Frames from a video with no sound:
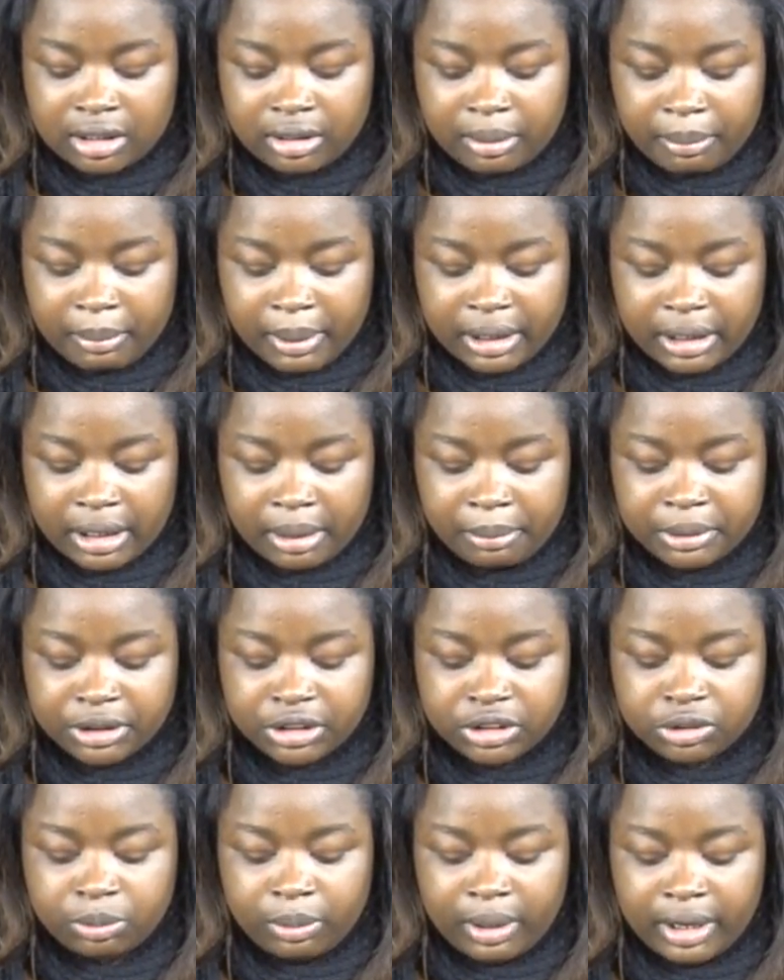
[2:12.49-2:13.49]
The main
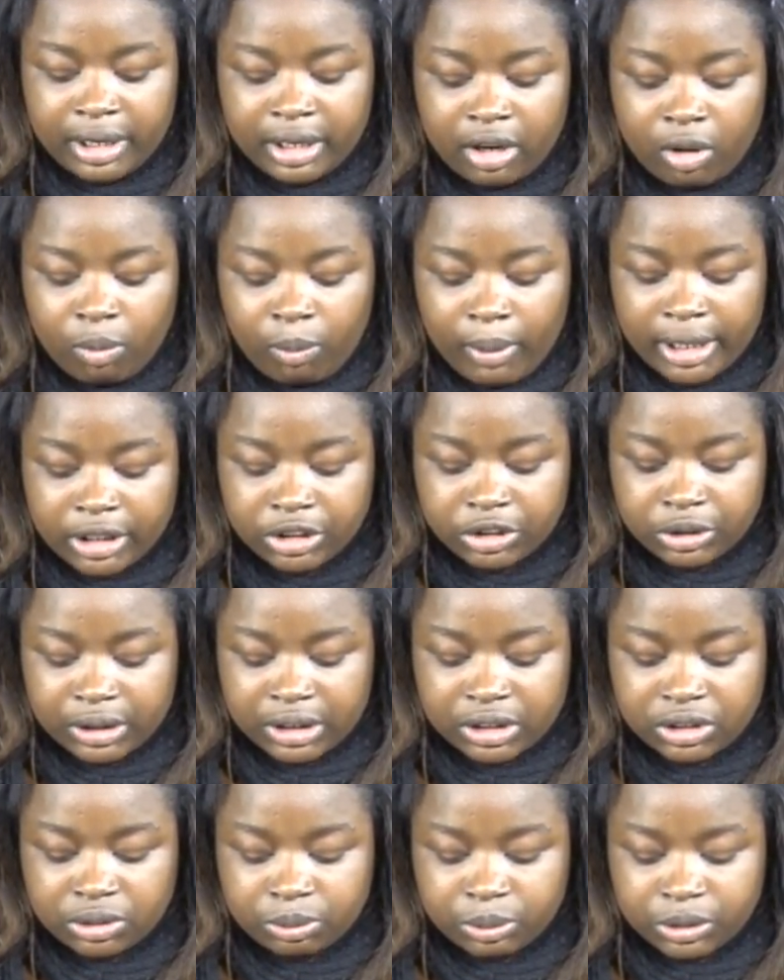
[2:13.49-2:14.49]
image is wearing a white
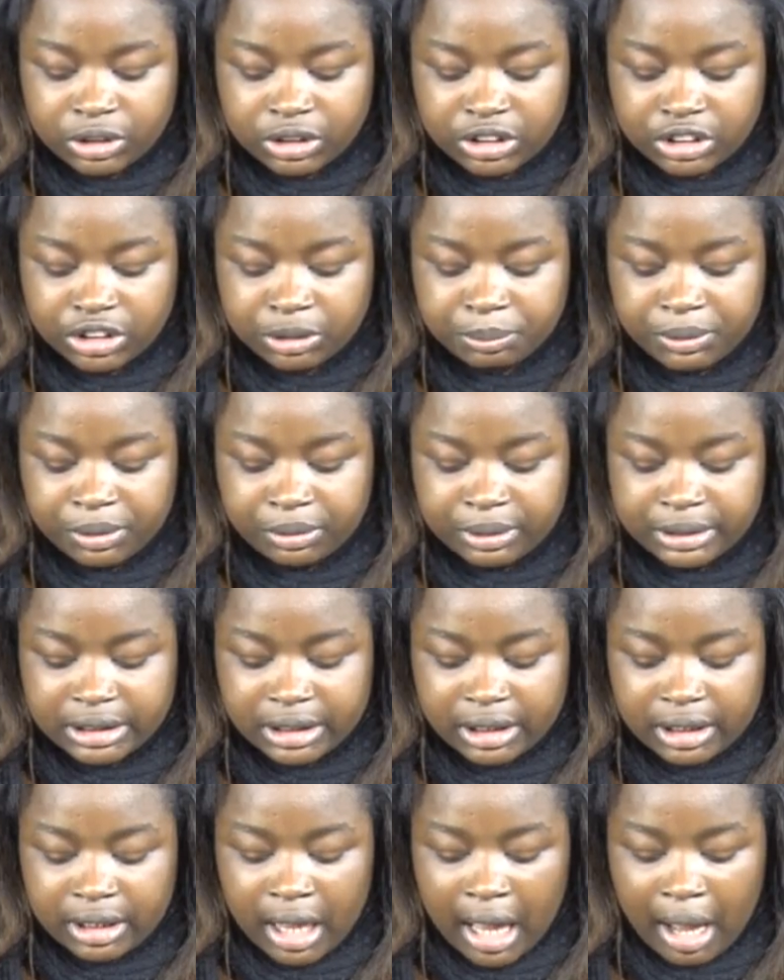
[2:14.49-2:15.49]
dress, which suggests
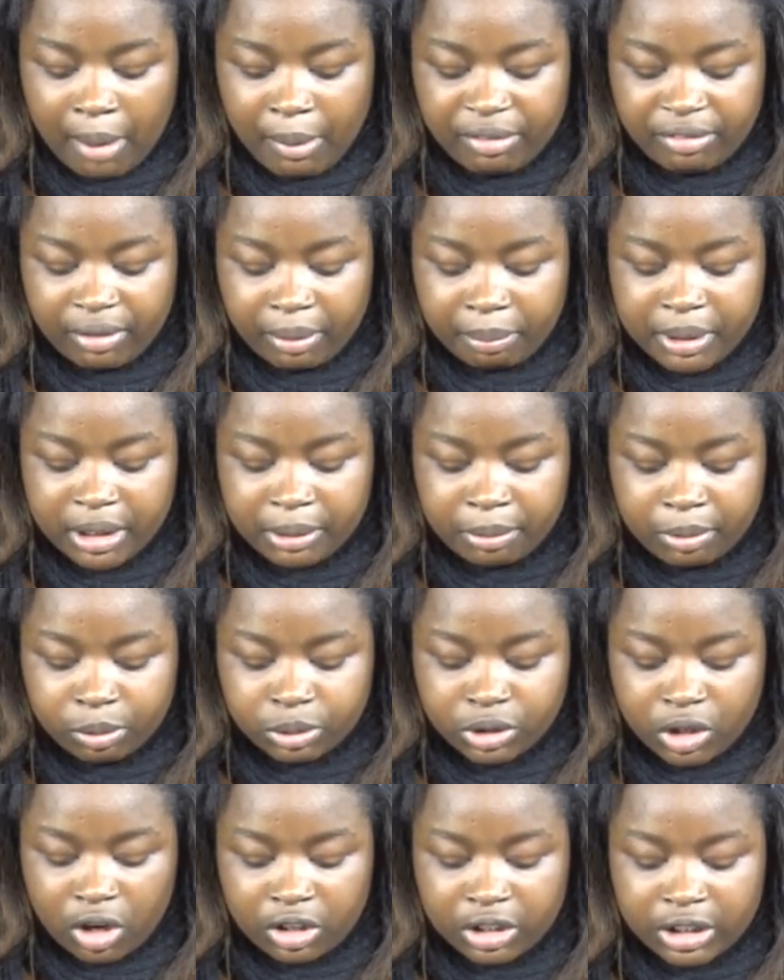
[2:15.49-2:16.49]
purity. However, people
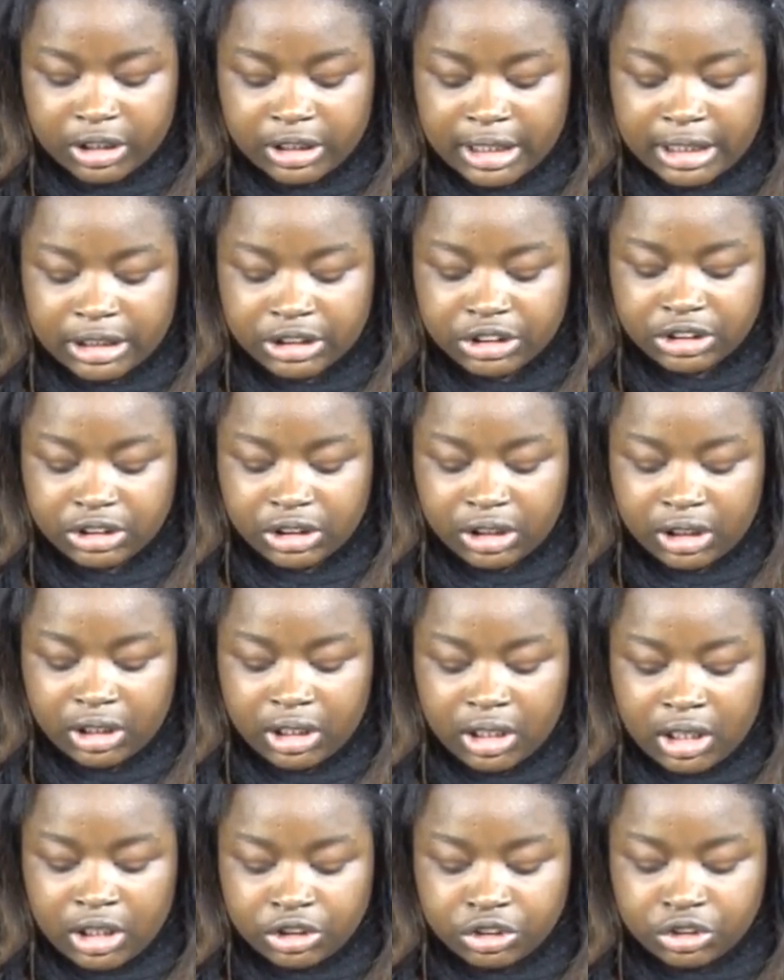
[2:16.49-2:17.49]
would argue that
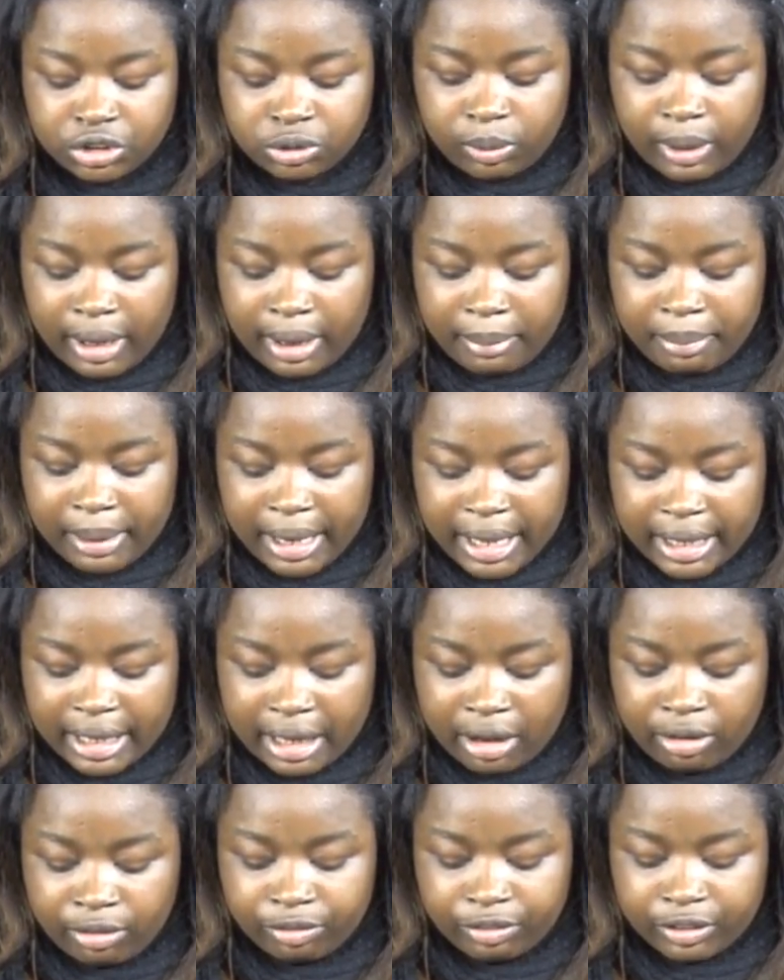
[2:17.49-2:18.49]
she should wear a black
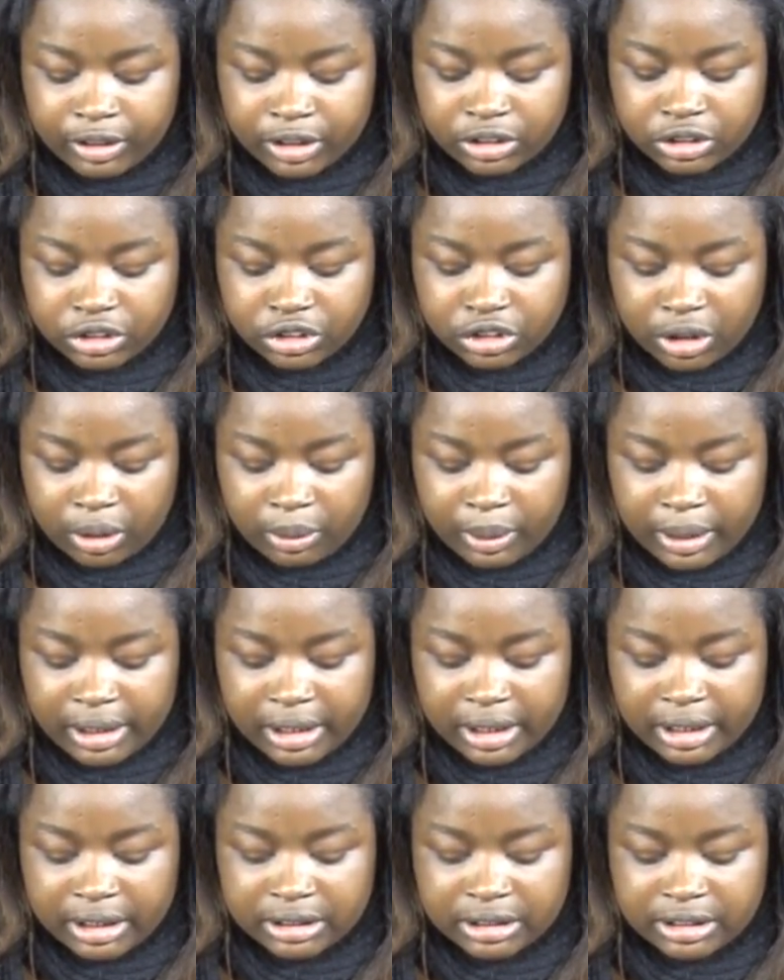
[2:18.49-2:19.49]
outfit to show her
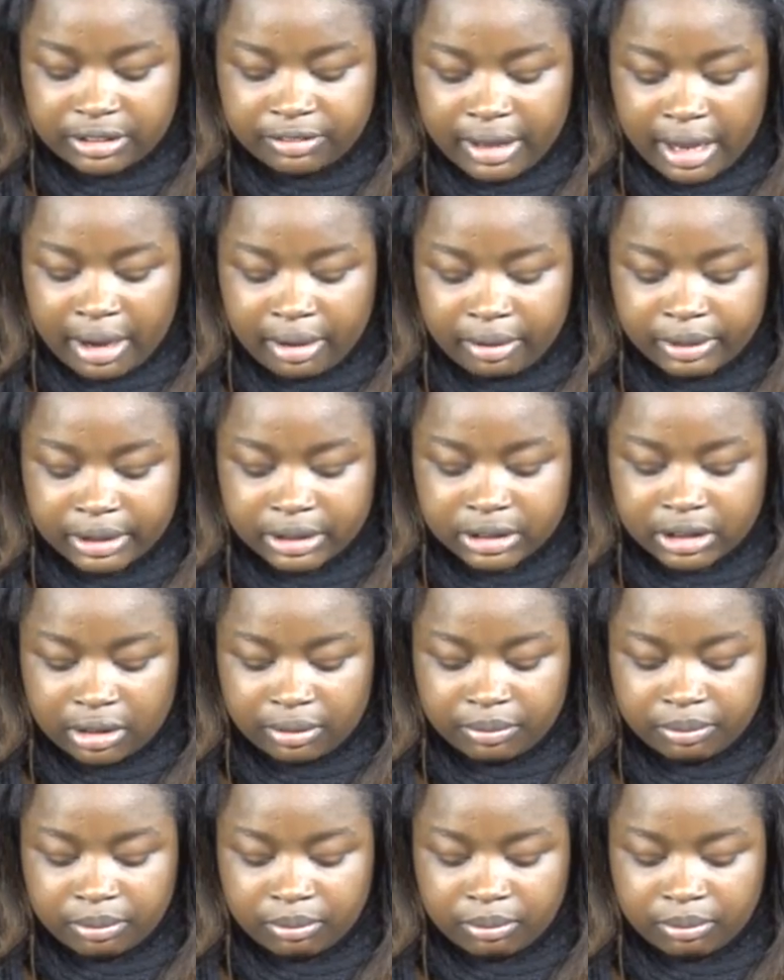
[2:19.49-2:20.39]
negative character.